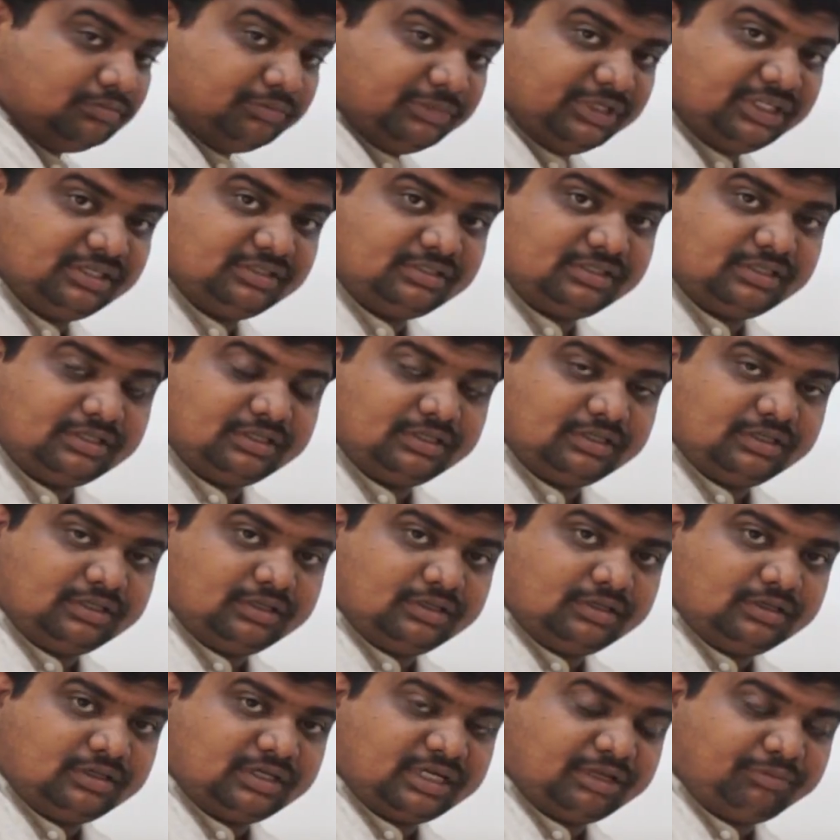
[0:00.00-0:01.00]
means
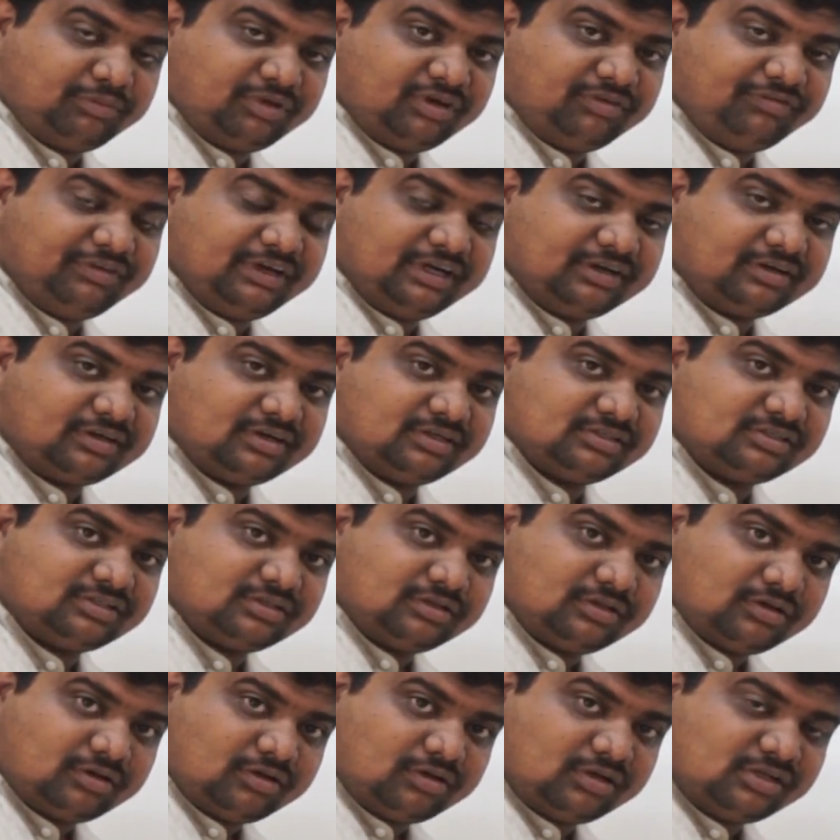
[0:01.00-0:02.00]
number of
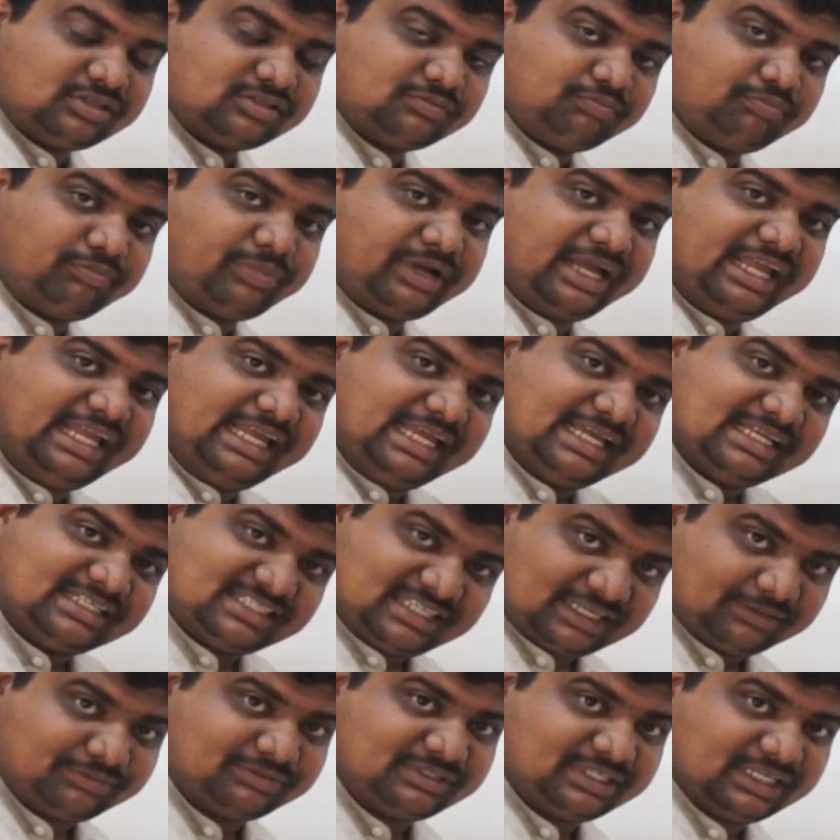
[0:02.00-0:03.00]
electrons lost by a
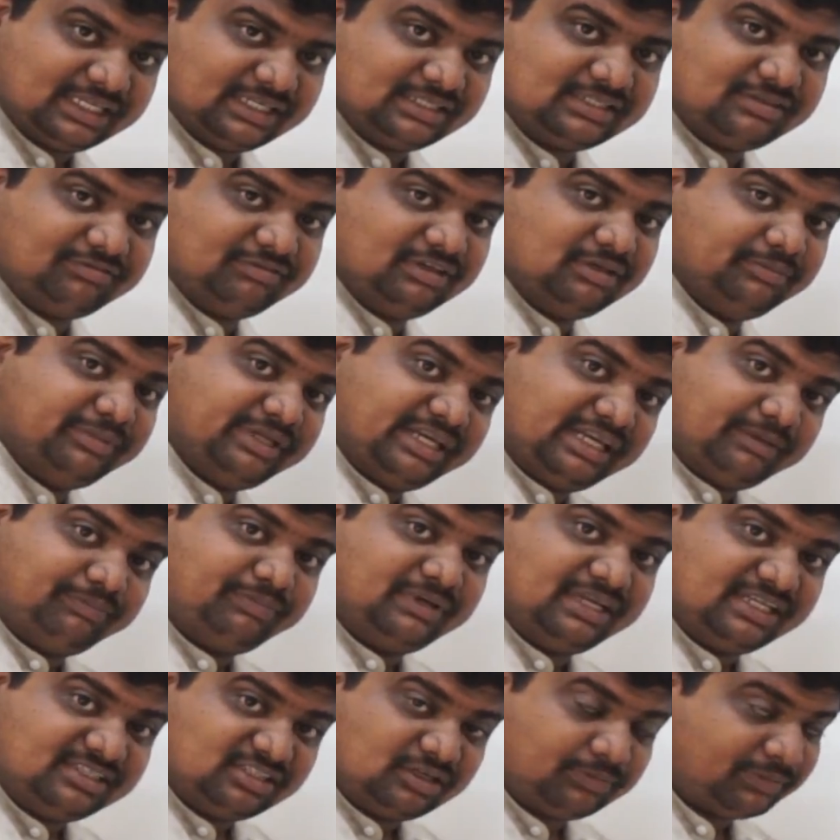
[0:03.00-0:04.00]
substance will be
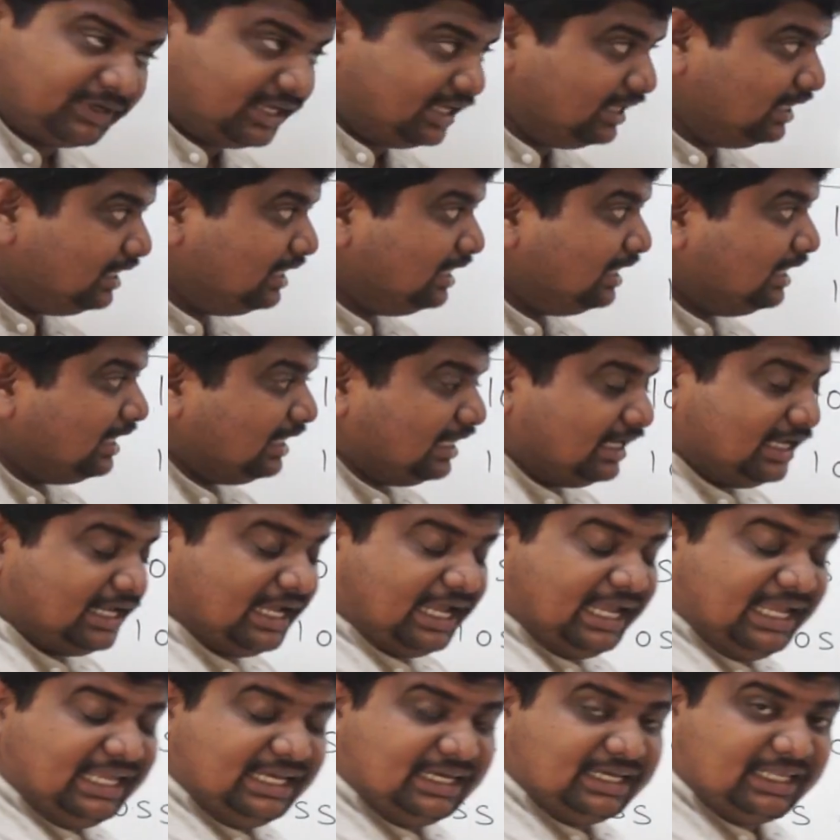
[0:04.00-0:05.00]
replaced by
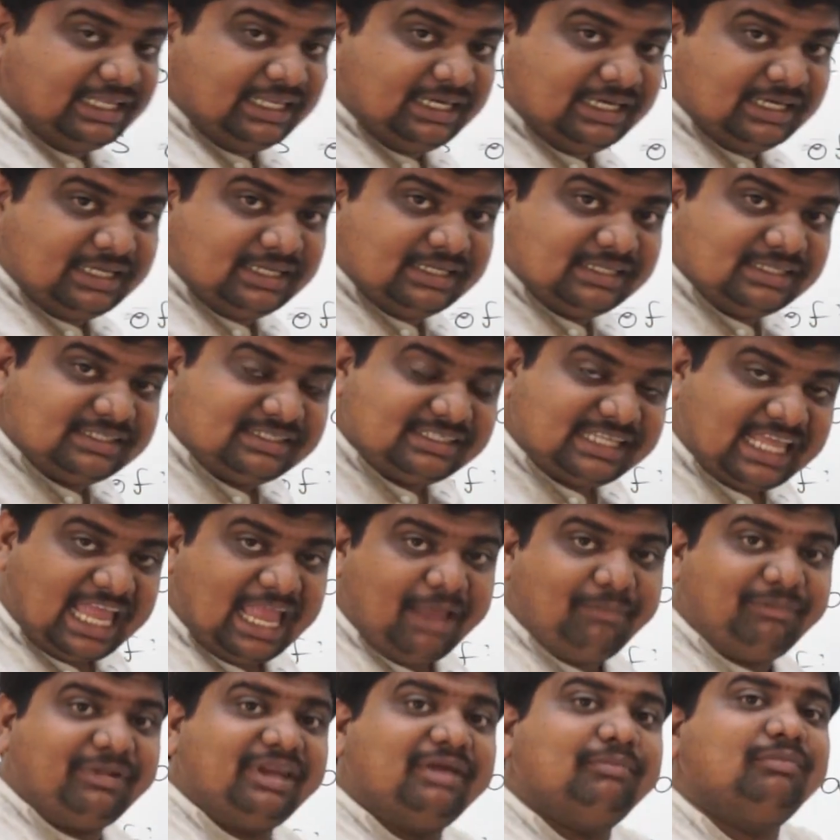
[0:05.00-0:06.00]
gain in
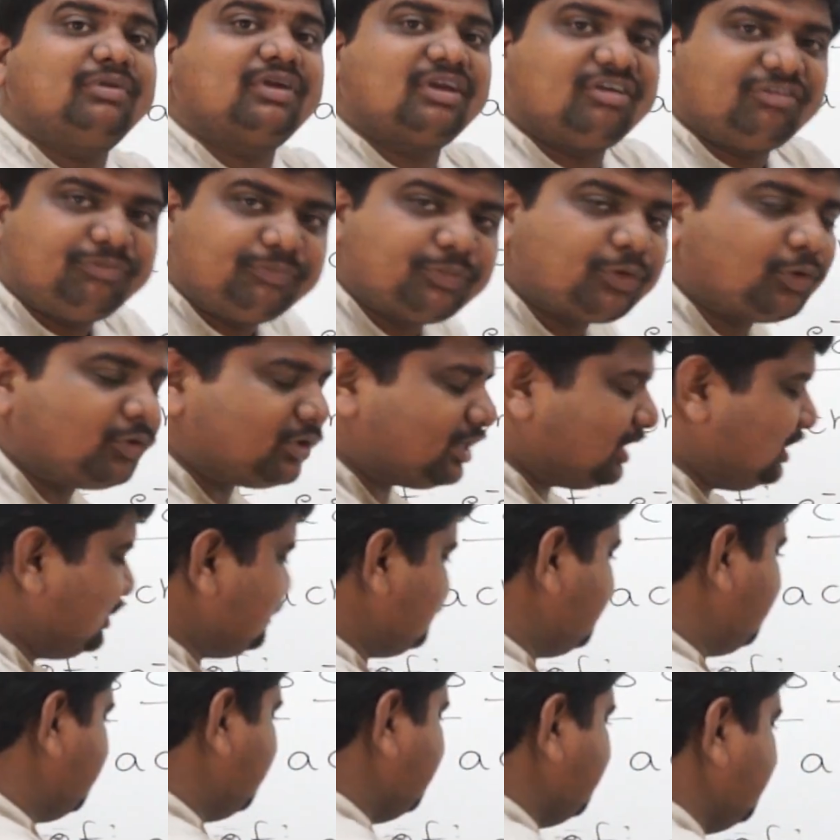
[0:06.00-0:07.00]
same number of
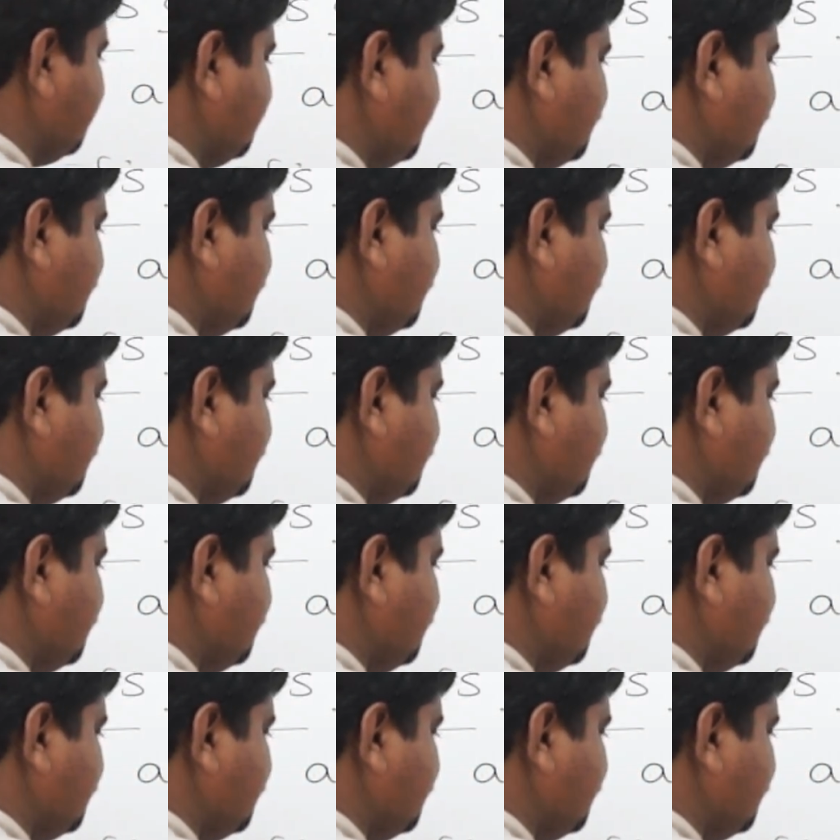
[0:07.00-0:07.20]
protons.